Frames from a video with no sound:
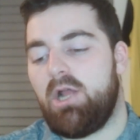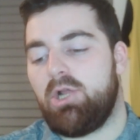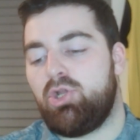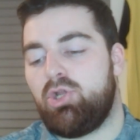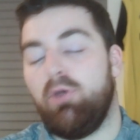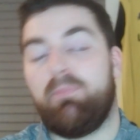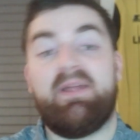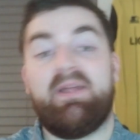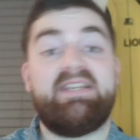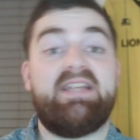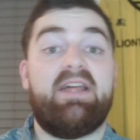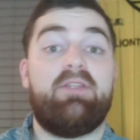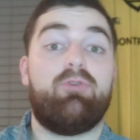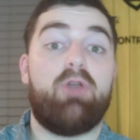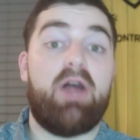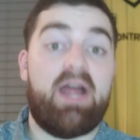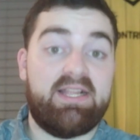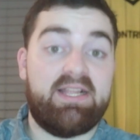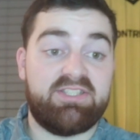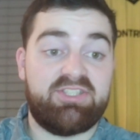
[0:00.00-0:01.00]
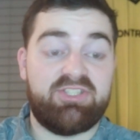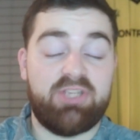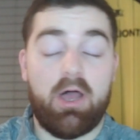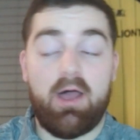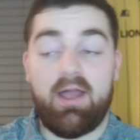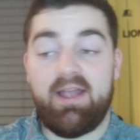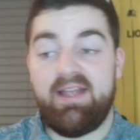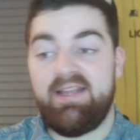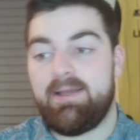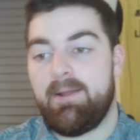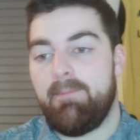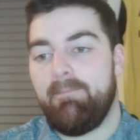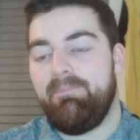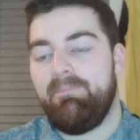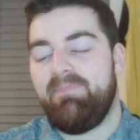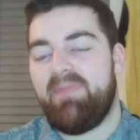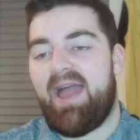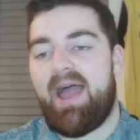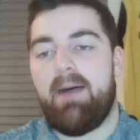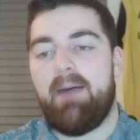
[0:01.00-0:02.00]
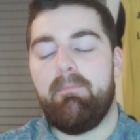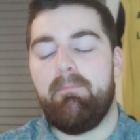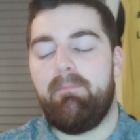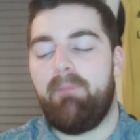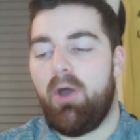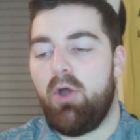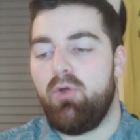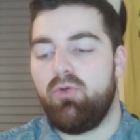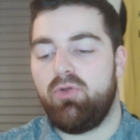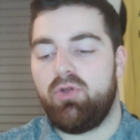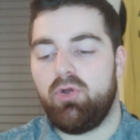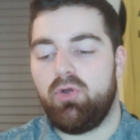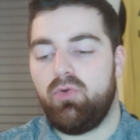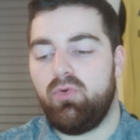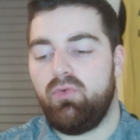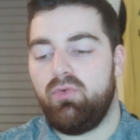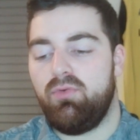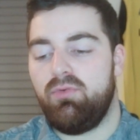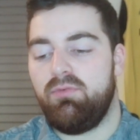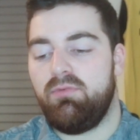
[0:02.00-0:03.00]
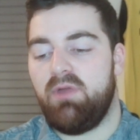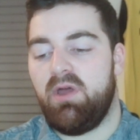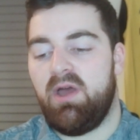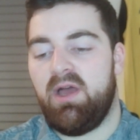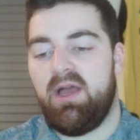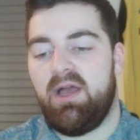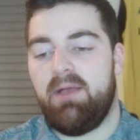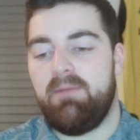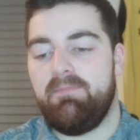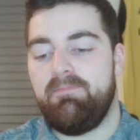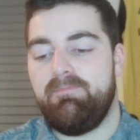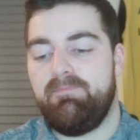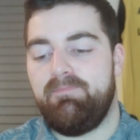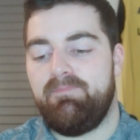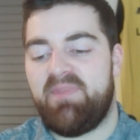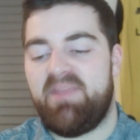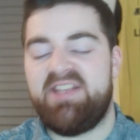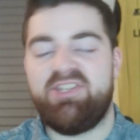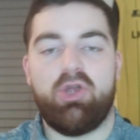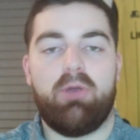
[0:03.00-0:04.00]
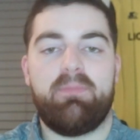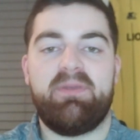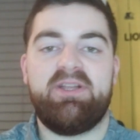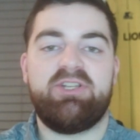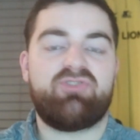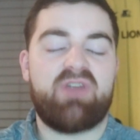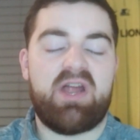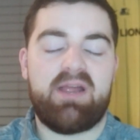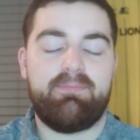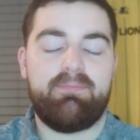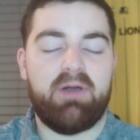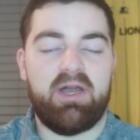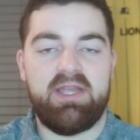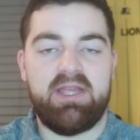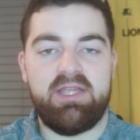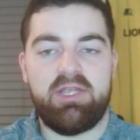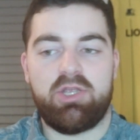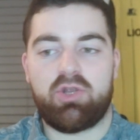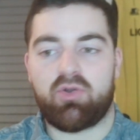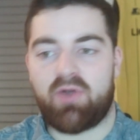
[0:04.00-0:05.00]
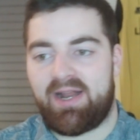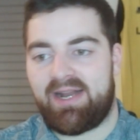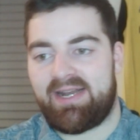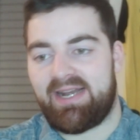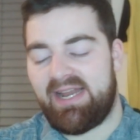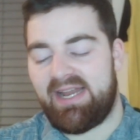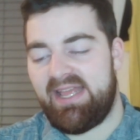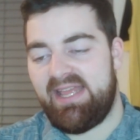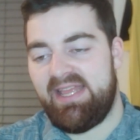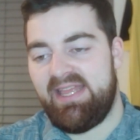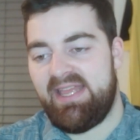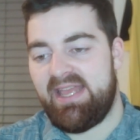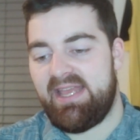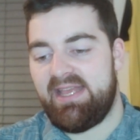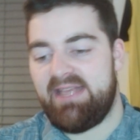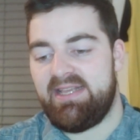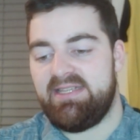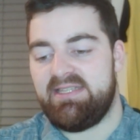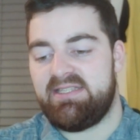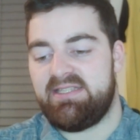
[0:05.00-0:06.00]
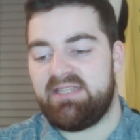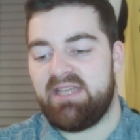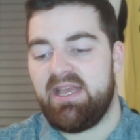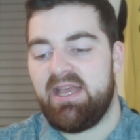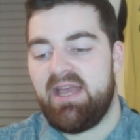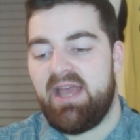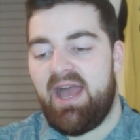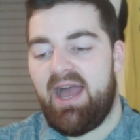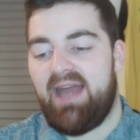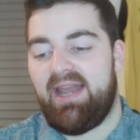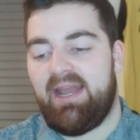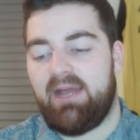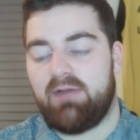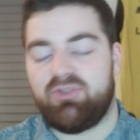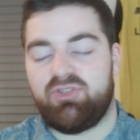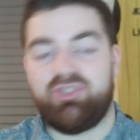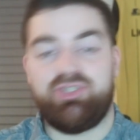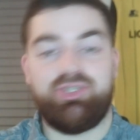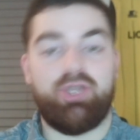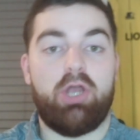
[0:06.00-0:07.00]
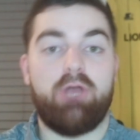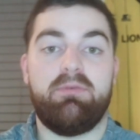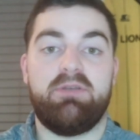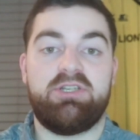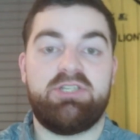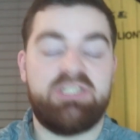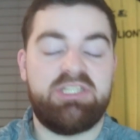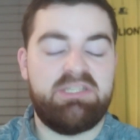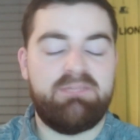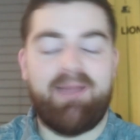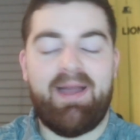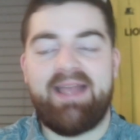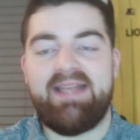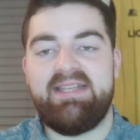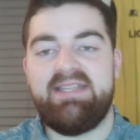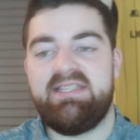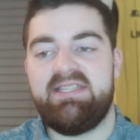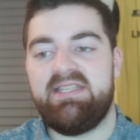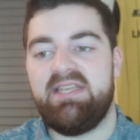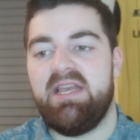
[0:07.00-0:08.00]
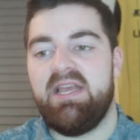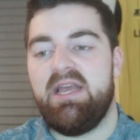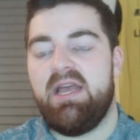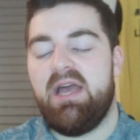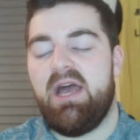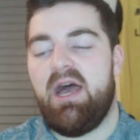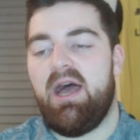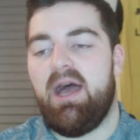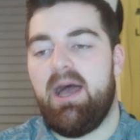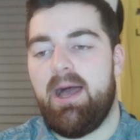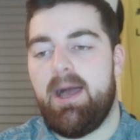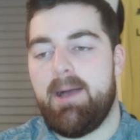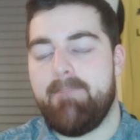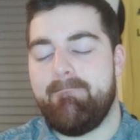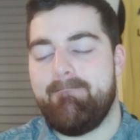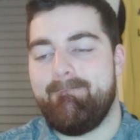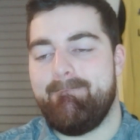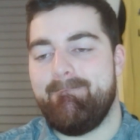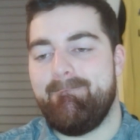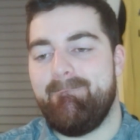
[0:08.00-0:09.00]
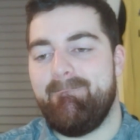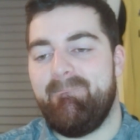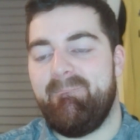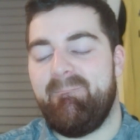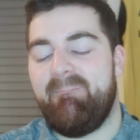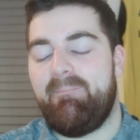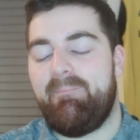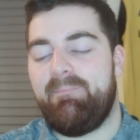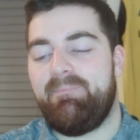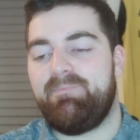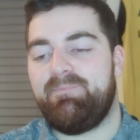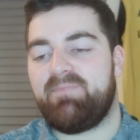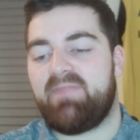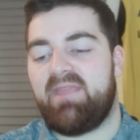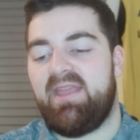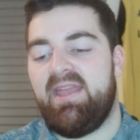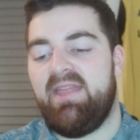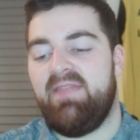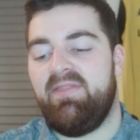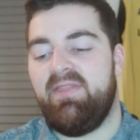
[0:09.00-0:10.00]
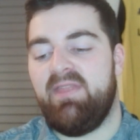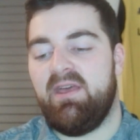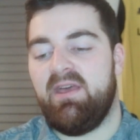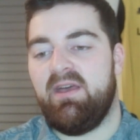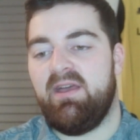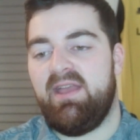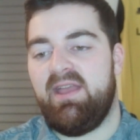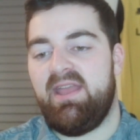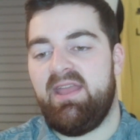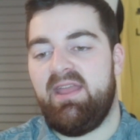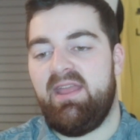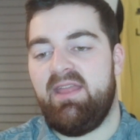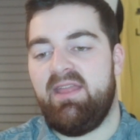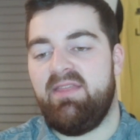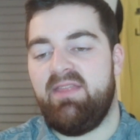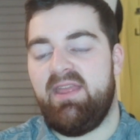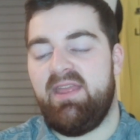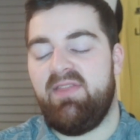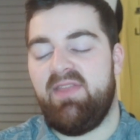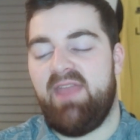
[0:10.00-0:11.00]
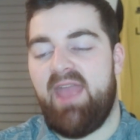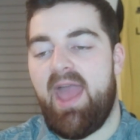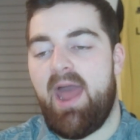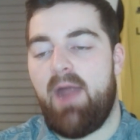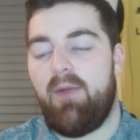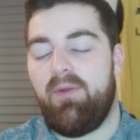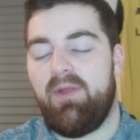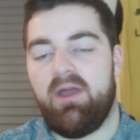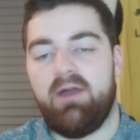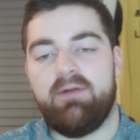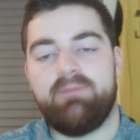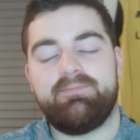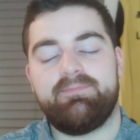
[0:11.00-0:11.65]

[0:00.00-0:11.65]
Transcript: play down the right hand side, and Bogle, he's not being tracked by Greg Lee. He's allowed so much space in the area,